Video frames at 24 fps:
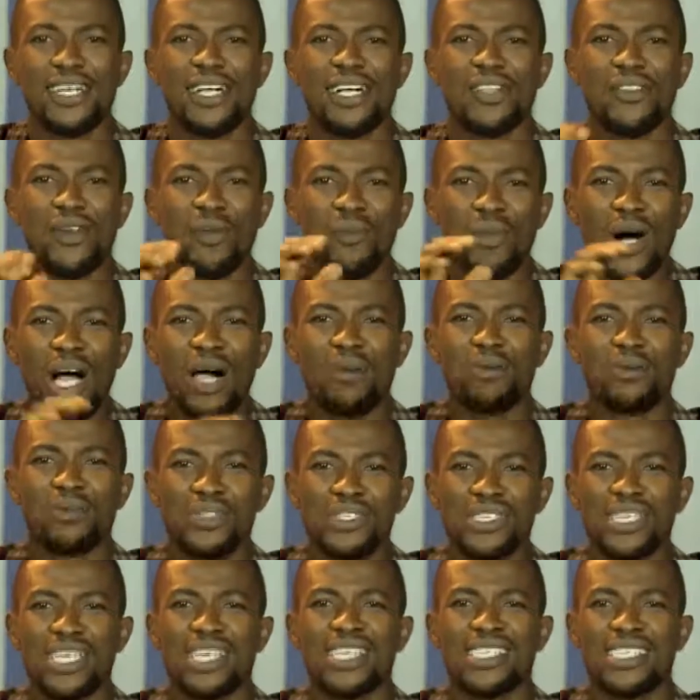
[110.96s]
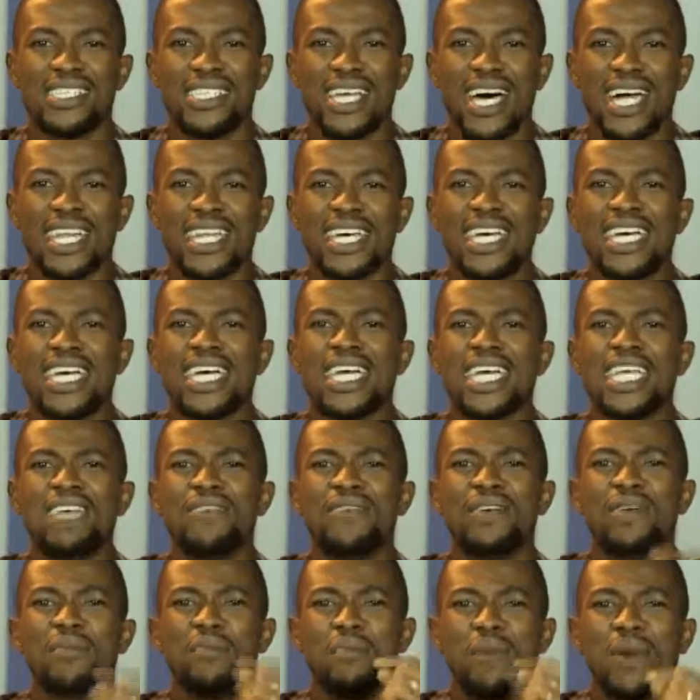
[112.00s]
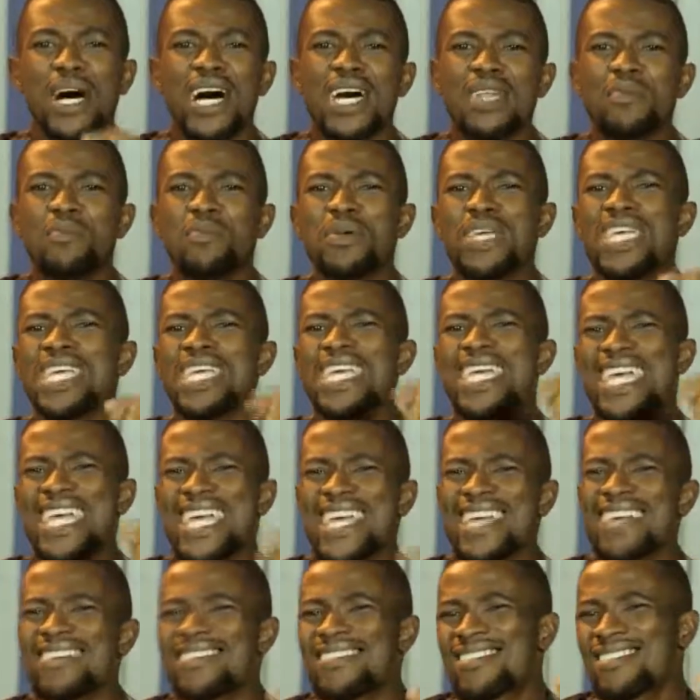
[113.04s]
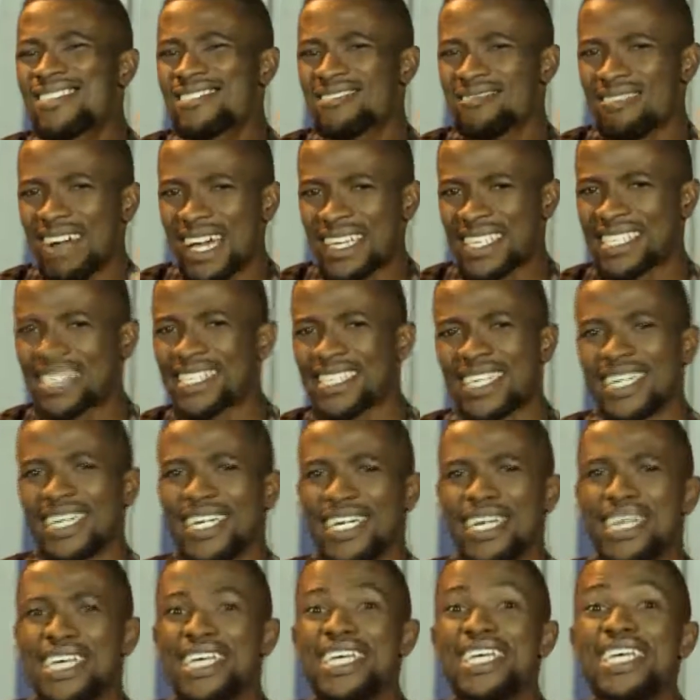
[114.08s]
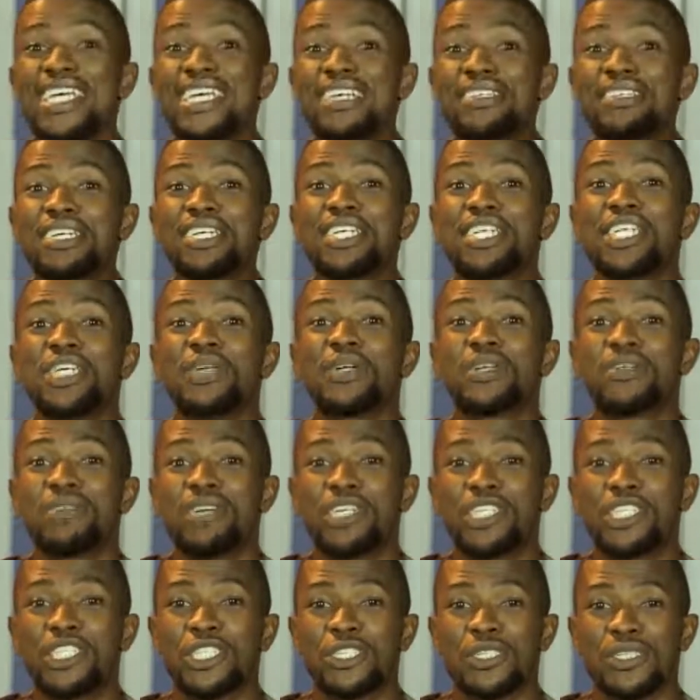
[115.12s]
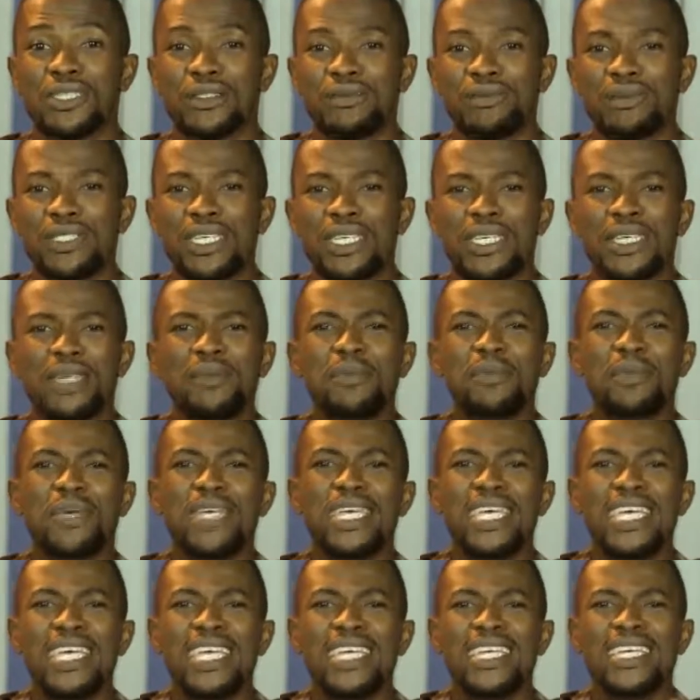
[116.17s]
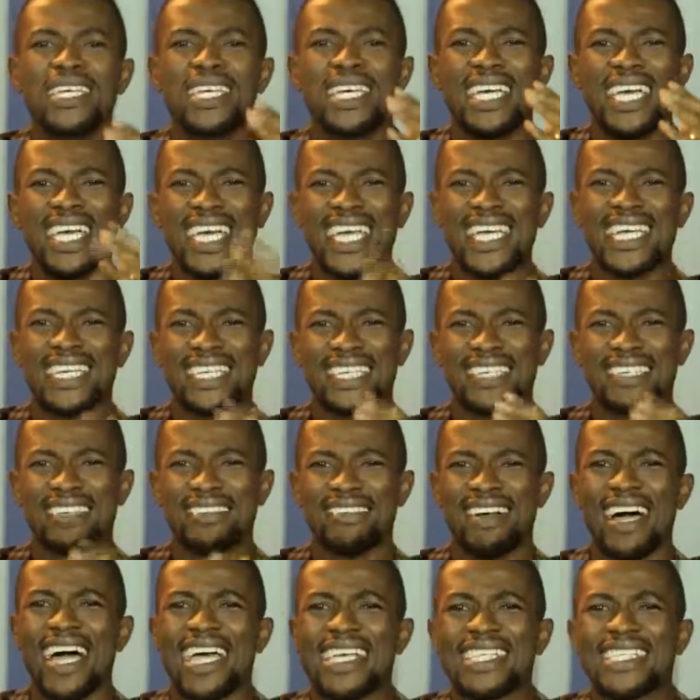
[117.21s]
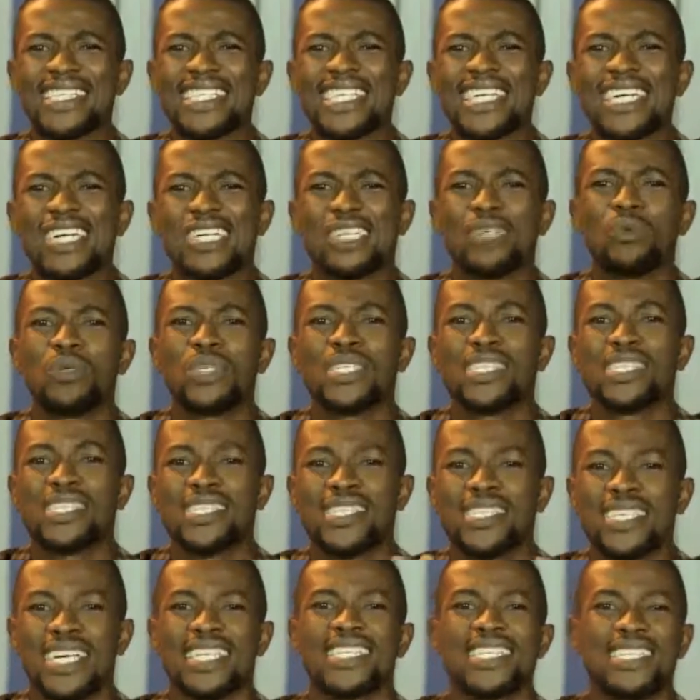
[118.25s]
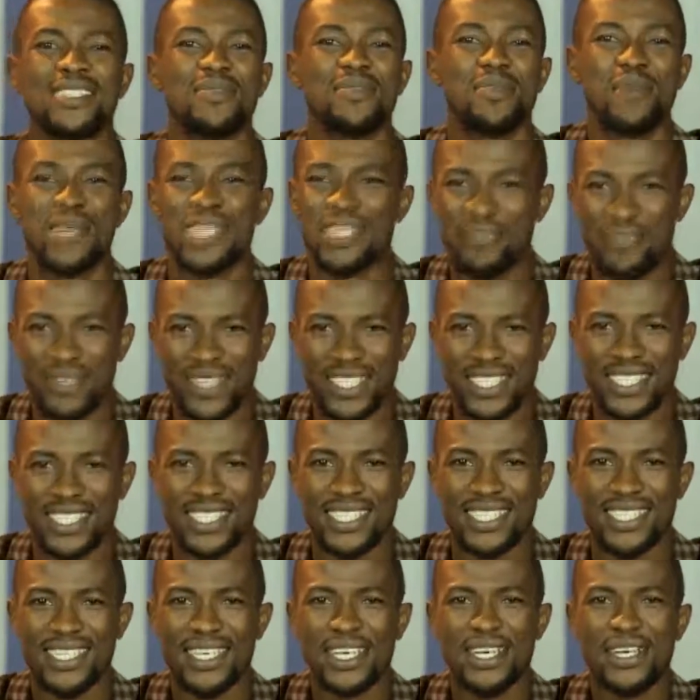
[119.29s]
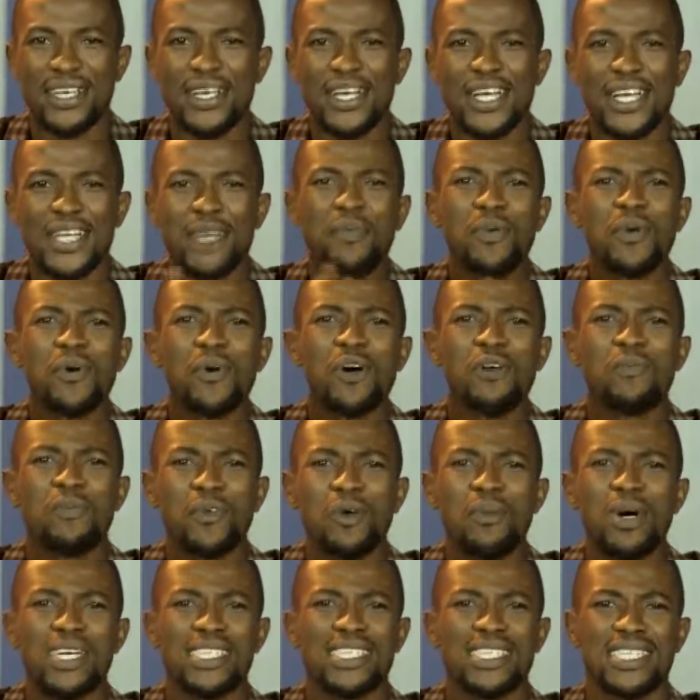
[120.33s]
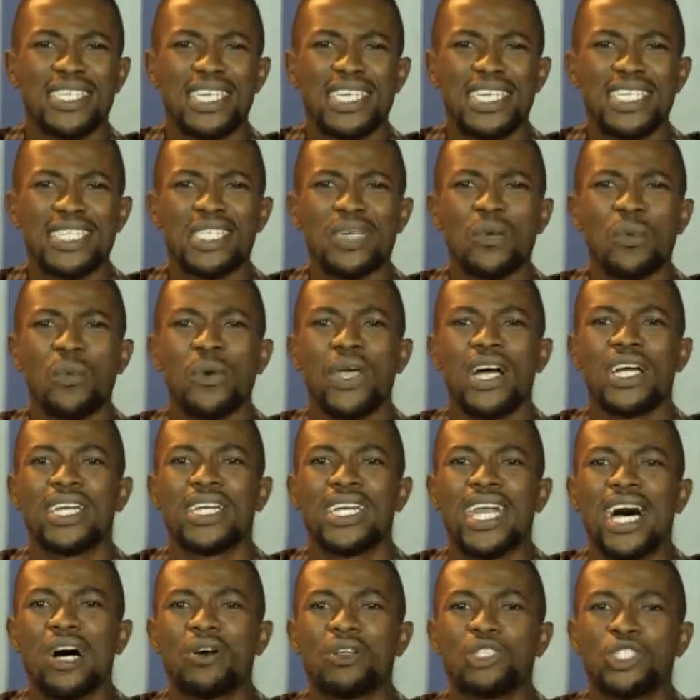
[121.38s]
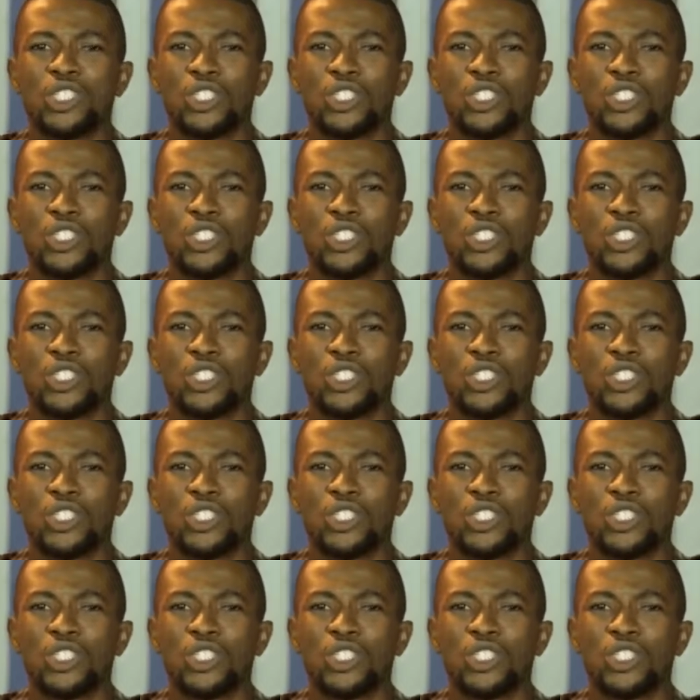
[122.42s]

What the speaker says: The Bible says that if a man be in Christ, he is a new creature. Being in Christ comes with certain benefits. The book of Romans says we are now